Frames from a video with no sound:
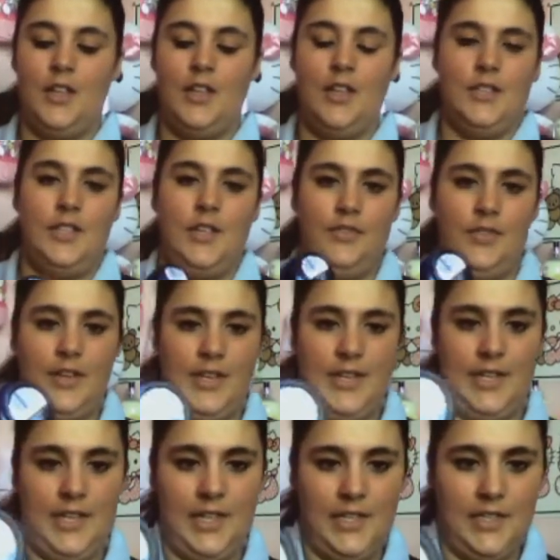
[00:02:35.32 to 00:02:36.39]
Let's see if we
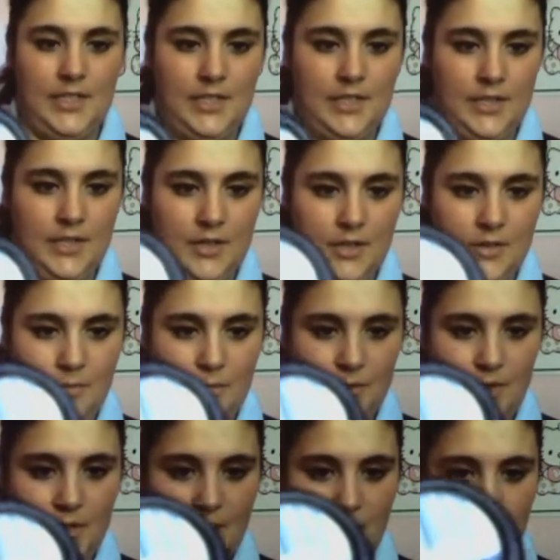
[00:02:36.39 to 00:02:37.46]
can get this to
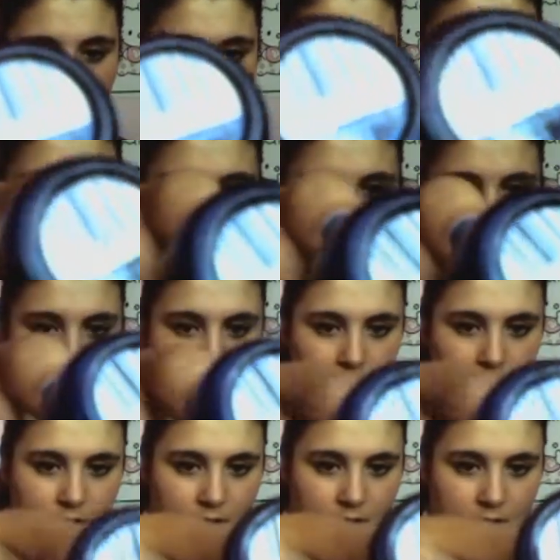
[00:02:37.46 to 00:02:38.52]
work.
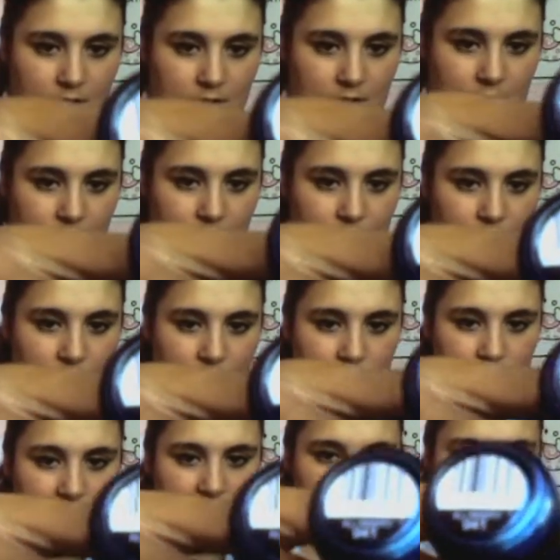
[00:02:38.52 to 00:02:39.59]
Most
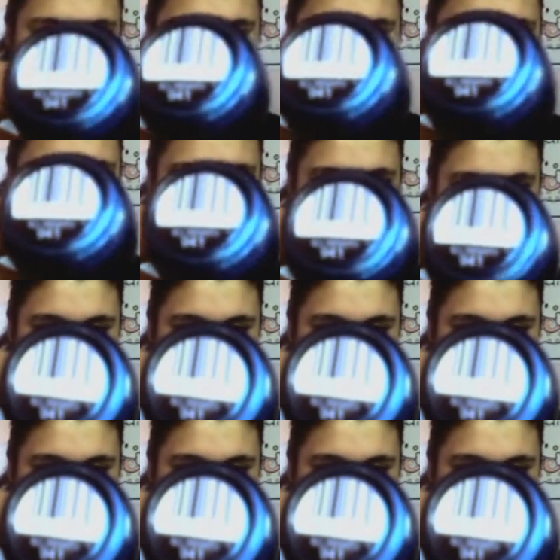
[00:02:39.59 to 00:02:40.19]
of it says when it's in